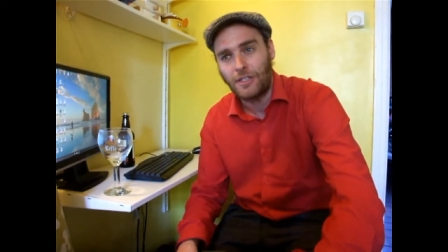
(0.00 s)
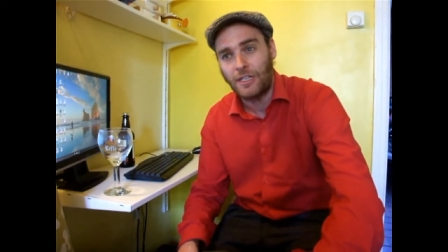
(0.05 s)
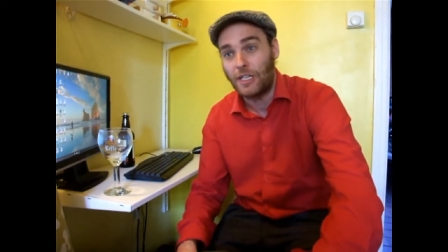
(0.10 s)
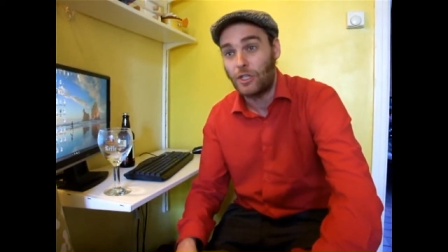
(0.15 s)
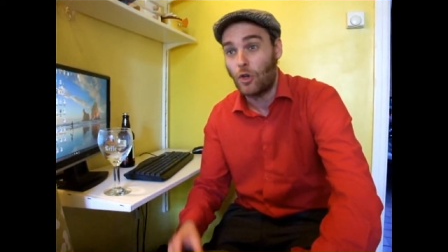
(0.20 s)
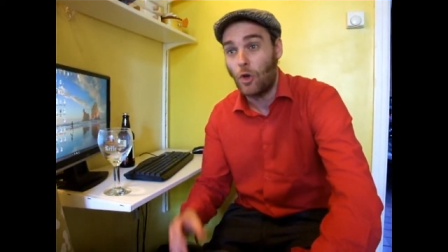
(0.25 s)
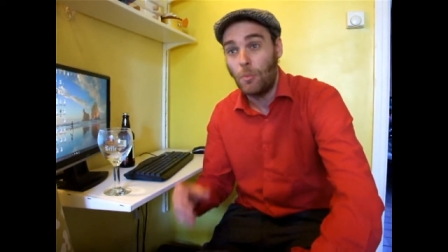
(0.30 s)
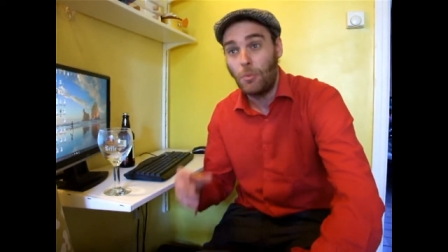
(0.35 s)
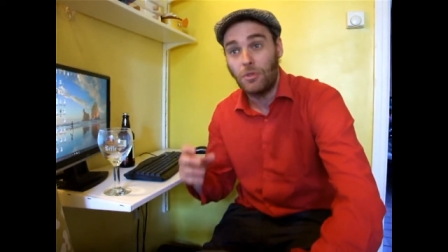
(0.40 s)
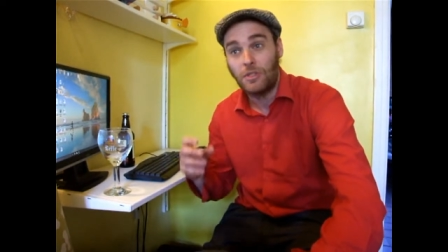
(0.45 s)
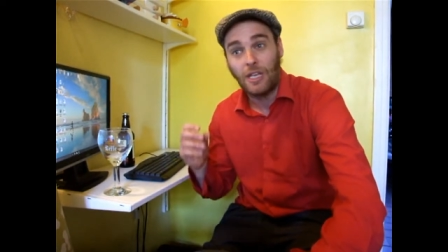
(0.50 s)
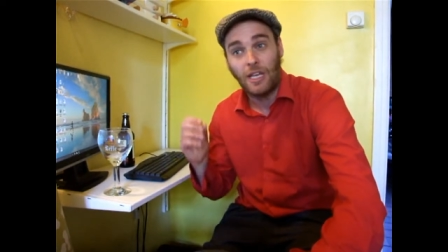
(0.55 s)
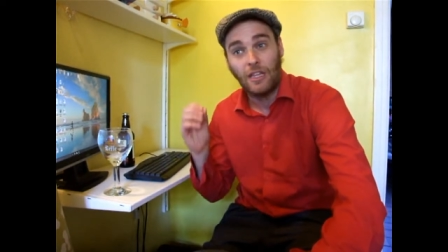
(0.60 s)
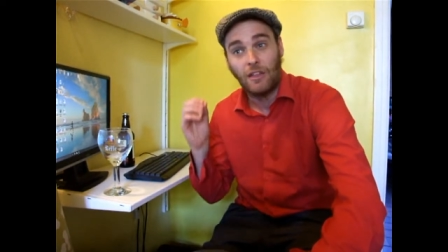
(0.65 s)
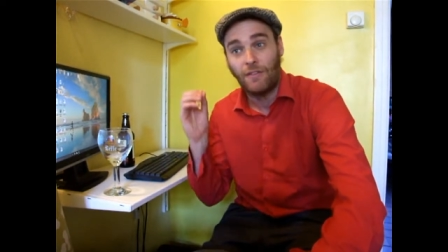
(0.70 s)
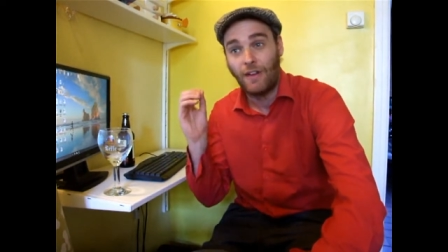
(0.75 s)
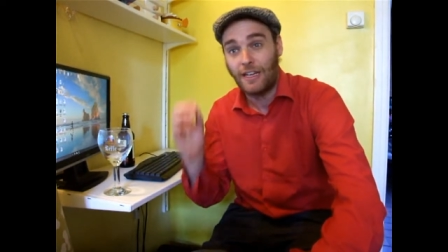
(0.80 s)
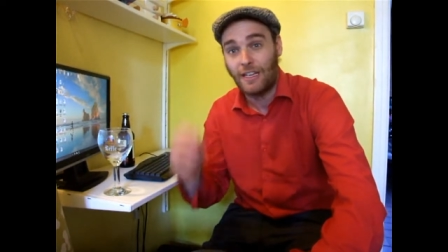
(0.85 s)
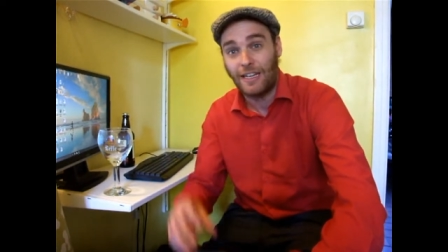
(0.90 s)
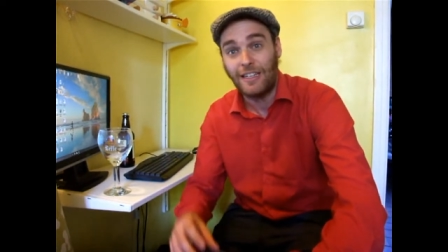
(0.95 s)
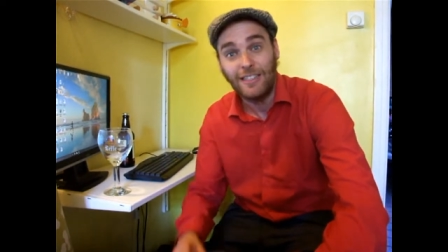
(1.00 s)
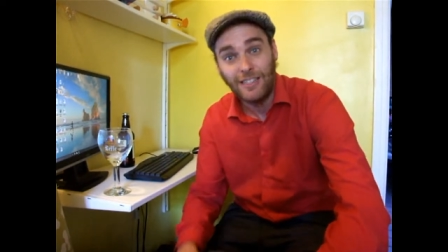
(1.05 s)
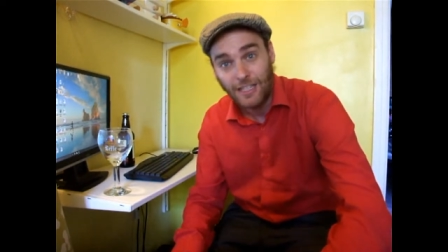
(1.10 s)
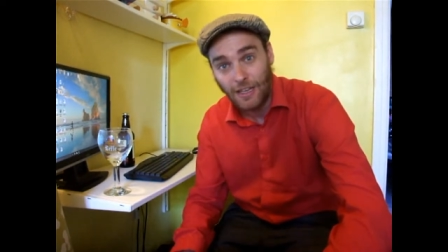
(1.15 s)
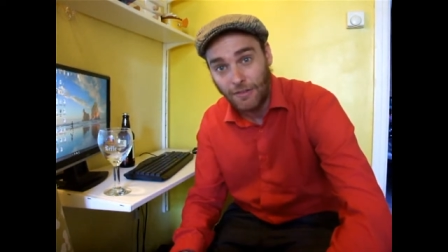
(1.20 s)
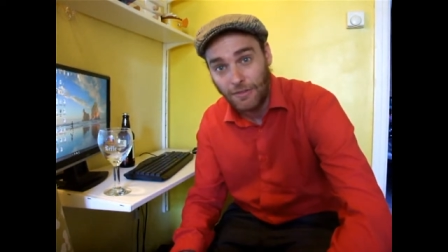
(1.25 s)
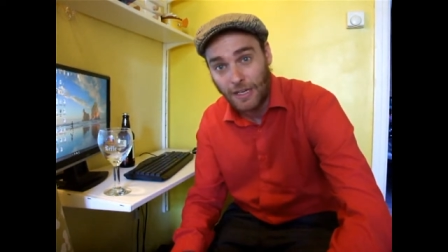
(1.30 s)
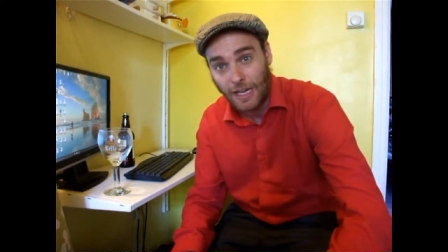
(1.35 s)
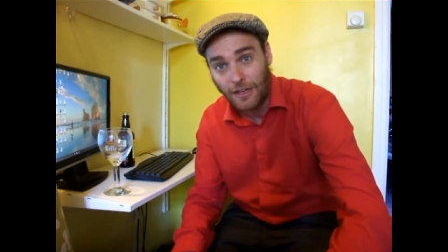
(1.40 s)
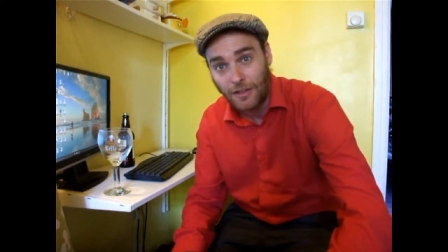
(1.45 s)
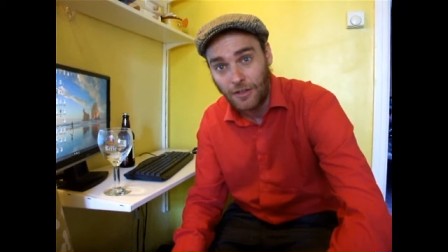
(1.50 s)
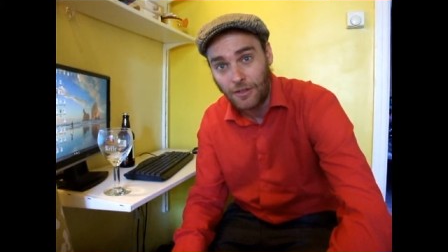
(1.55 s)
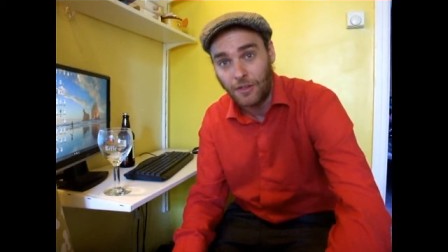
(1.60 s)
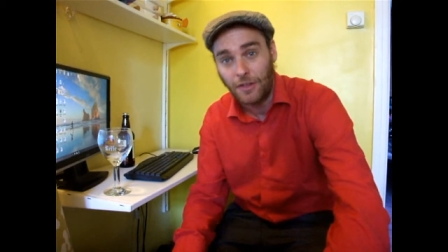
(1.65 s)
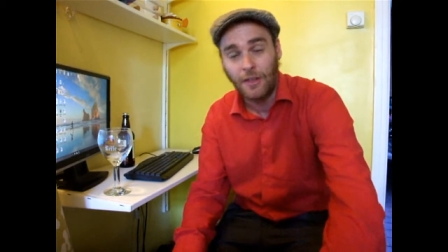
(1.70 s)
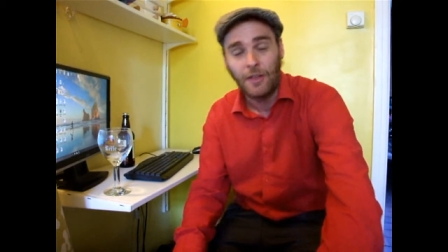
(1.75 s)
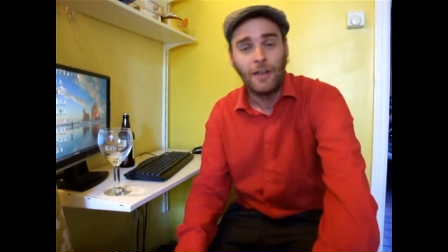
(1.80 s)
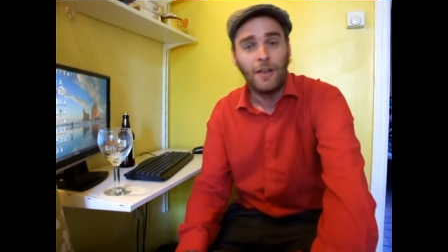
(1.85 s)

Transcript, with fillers: and it's almost like they've had additives added.